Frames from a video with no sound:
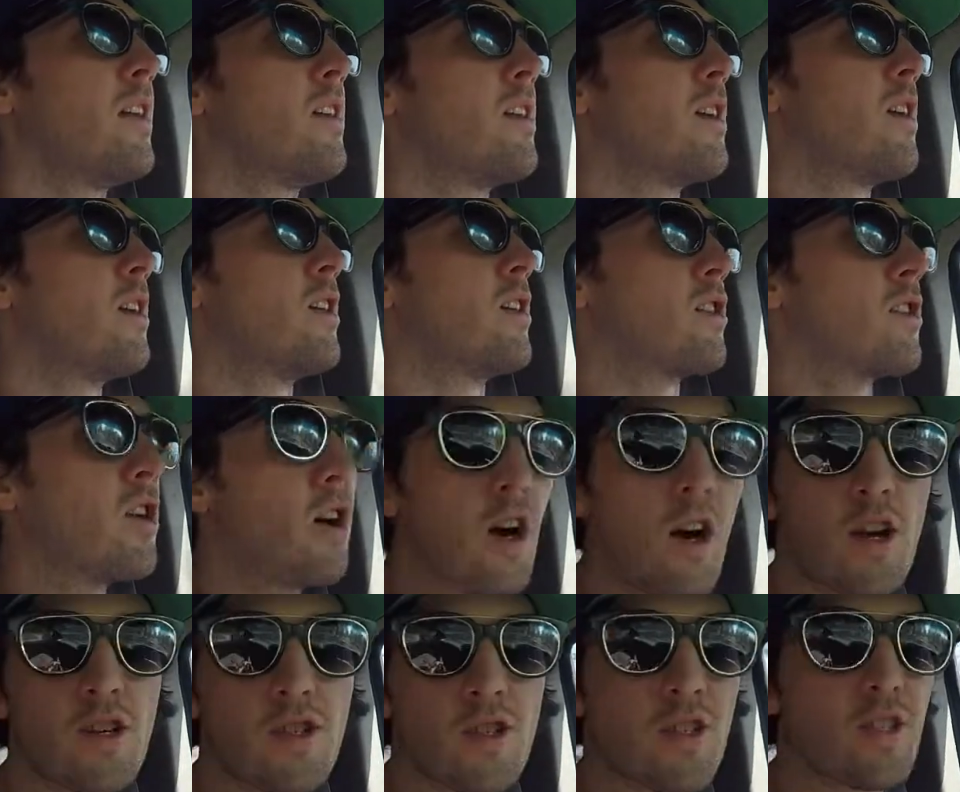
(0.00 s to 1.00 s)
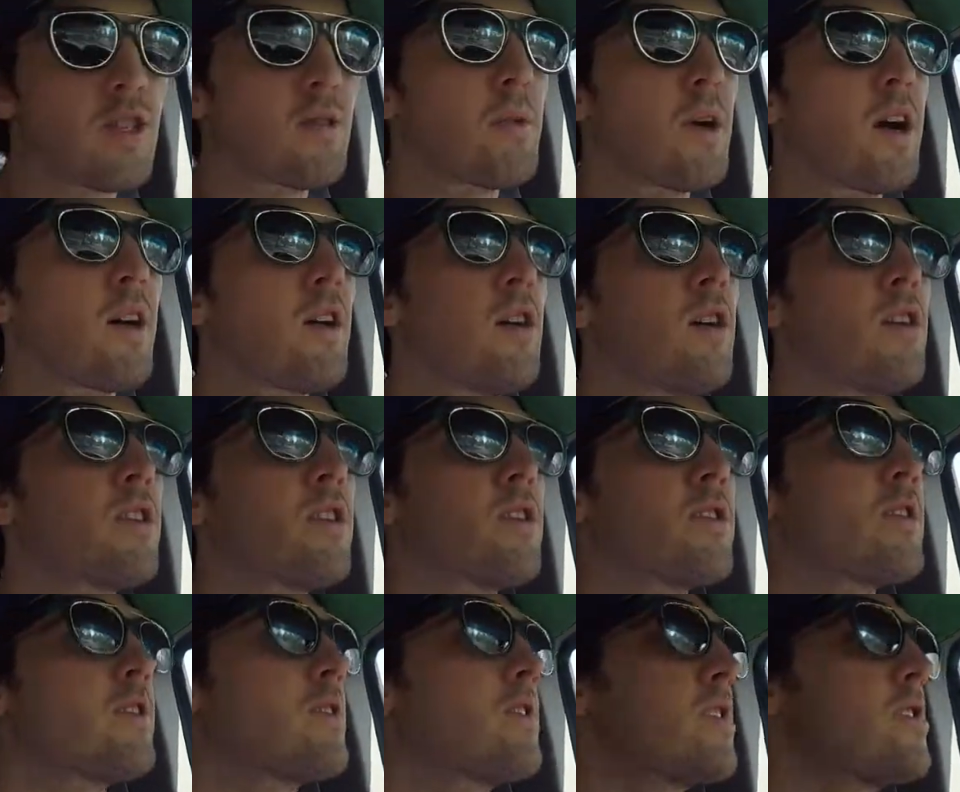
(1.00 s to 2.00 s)
uh, cautious about all your
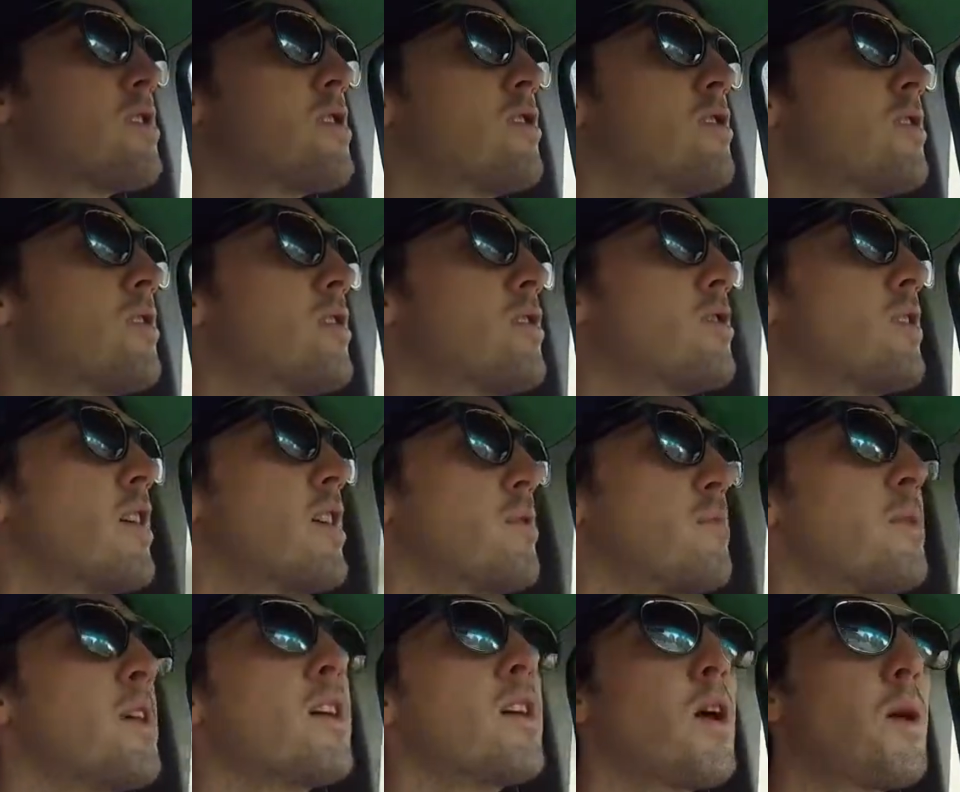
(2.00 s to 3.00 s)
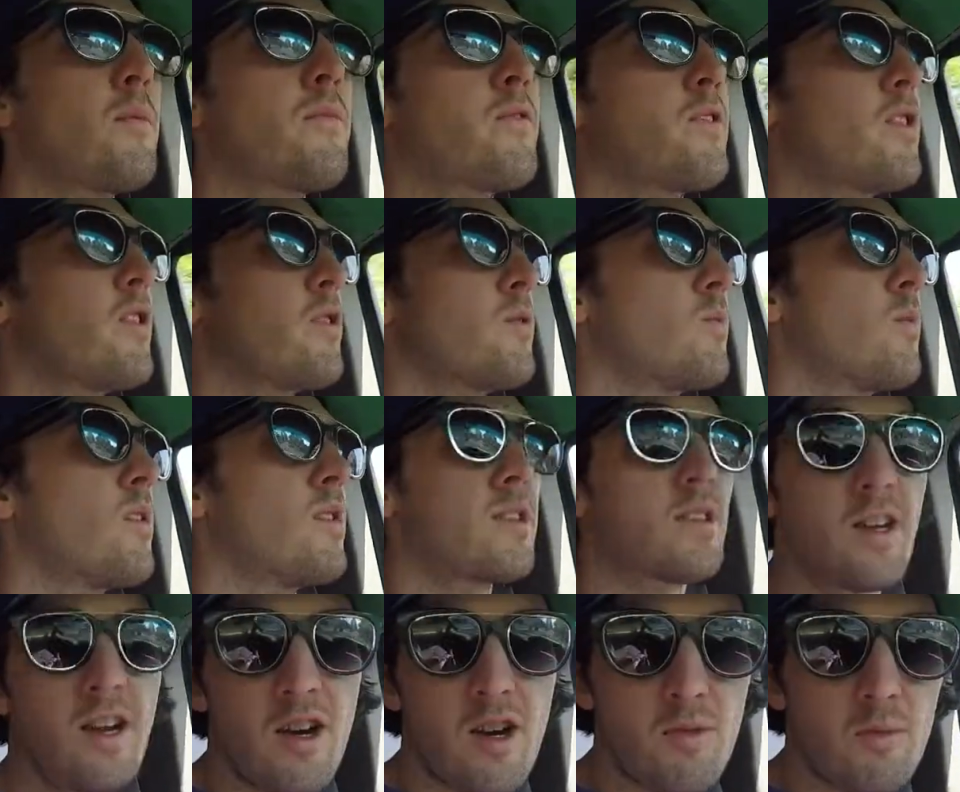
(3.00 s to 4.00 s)
decisions to try to make up for your one
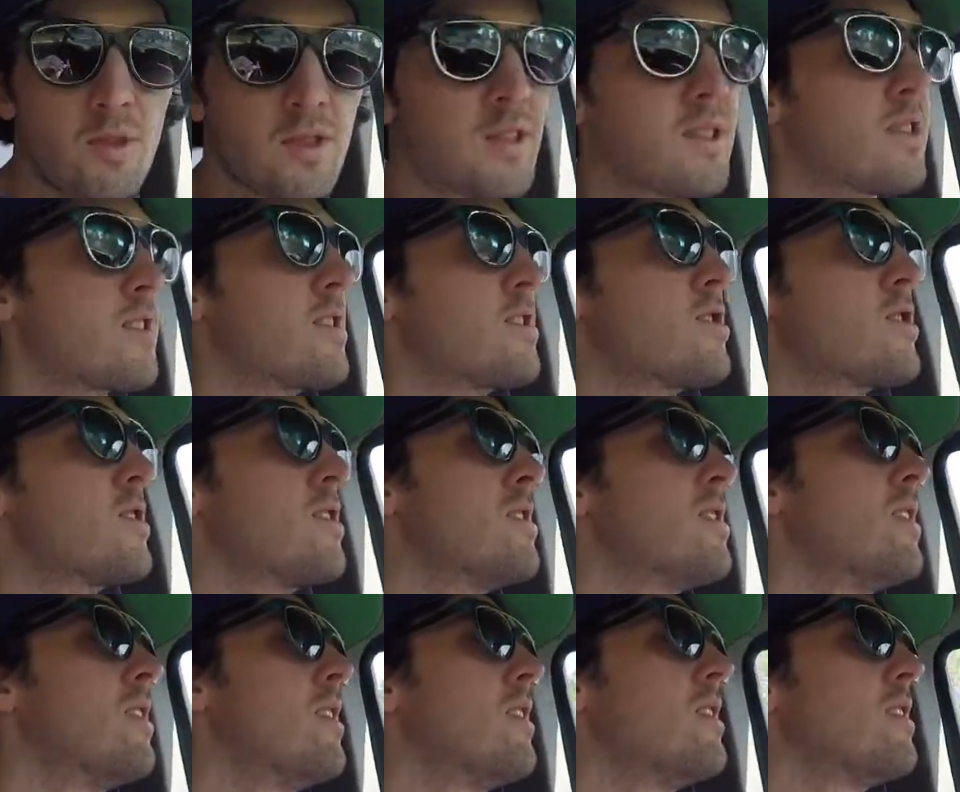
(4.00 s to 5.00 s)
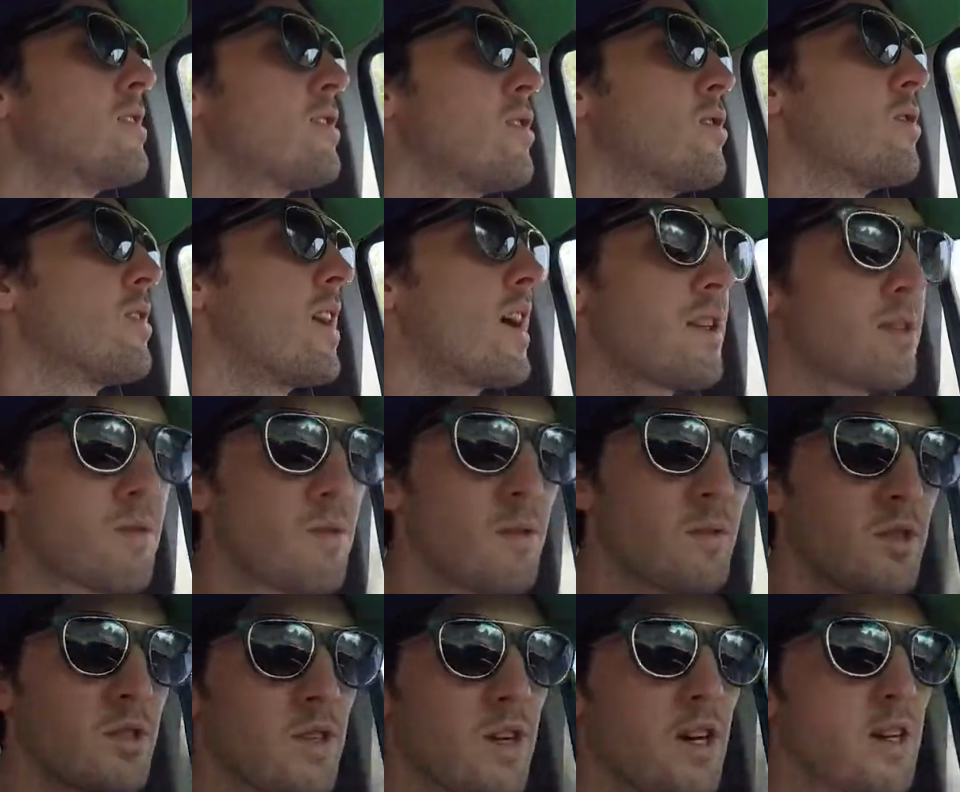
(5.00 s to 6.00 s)
terrible decision. So that's what
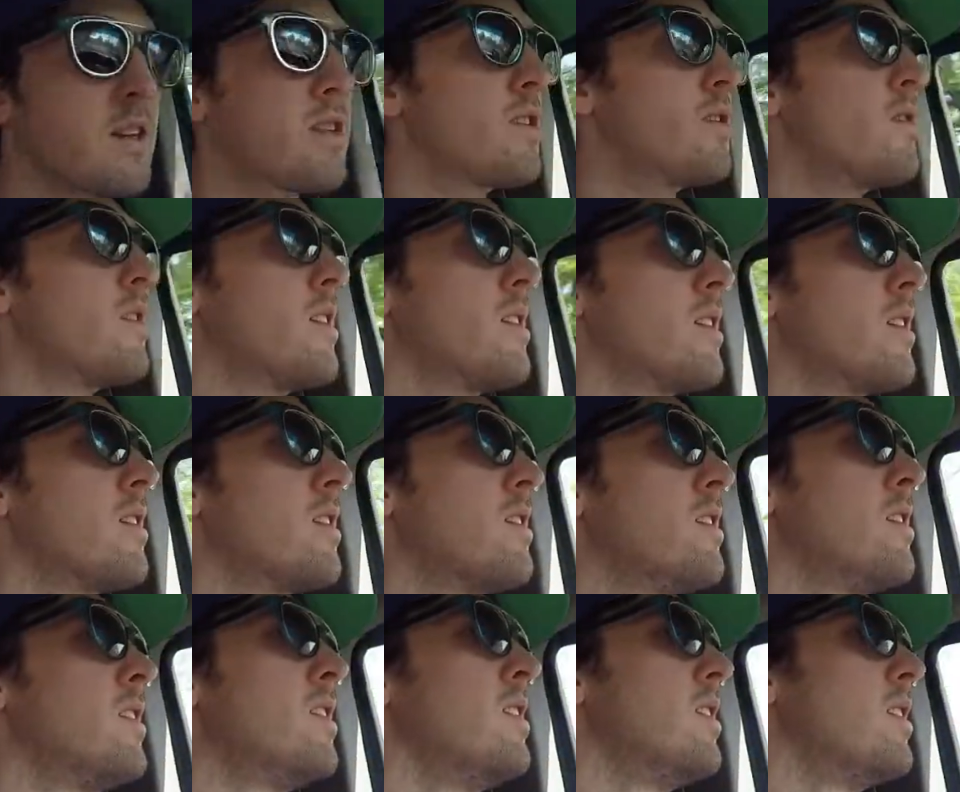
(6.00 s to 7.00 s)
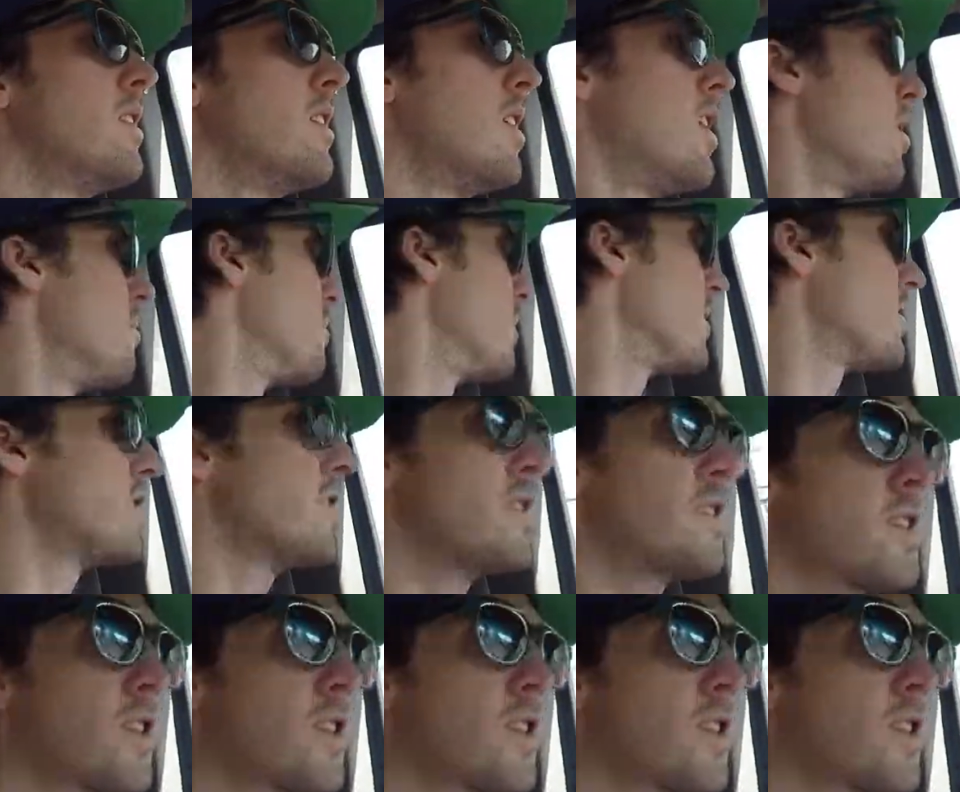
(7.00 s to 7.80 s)
we're trying to do here. Um, but just a